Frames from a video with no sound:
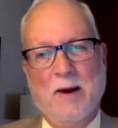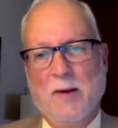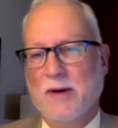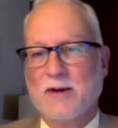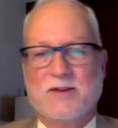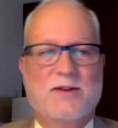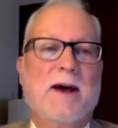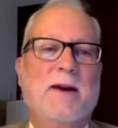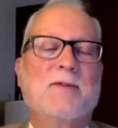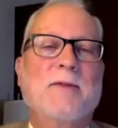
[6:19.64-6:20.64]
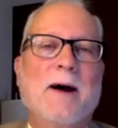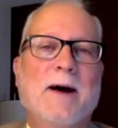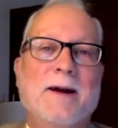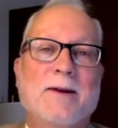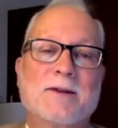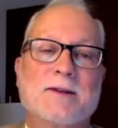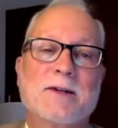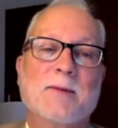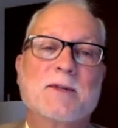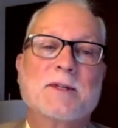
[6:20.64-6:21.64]
but it's satisfying to
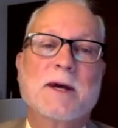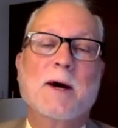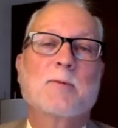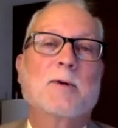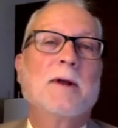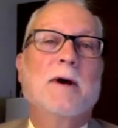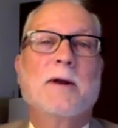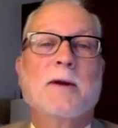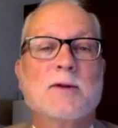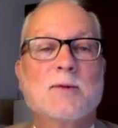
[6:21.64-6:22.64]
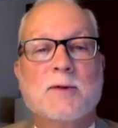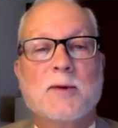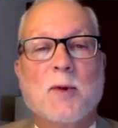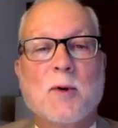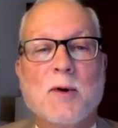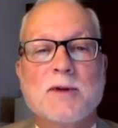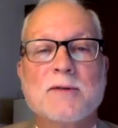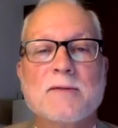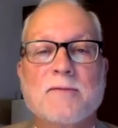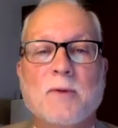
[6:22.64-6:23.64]
see him stab Claudius with the
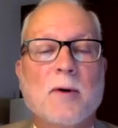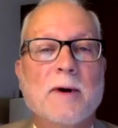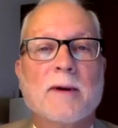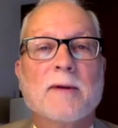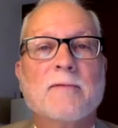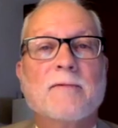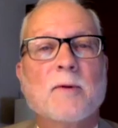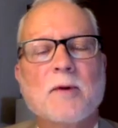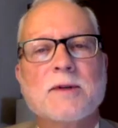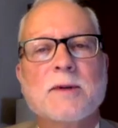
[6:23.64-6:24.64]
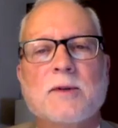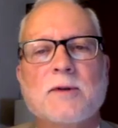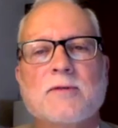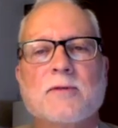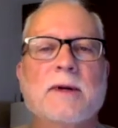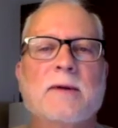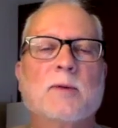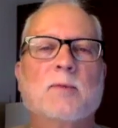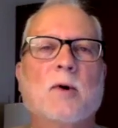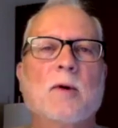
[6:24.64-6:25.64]
poisoned foil and force him to drink
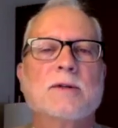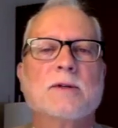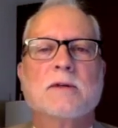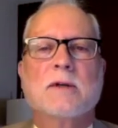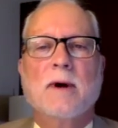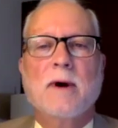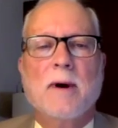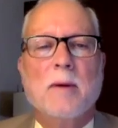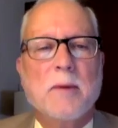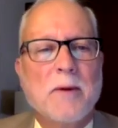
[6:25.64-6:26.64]
the poisoned cup.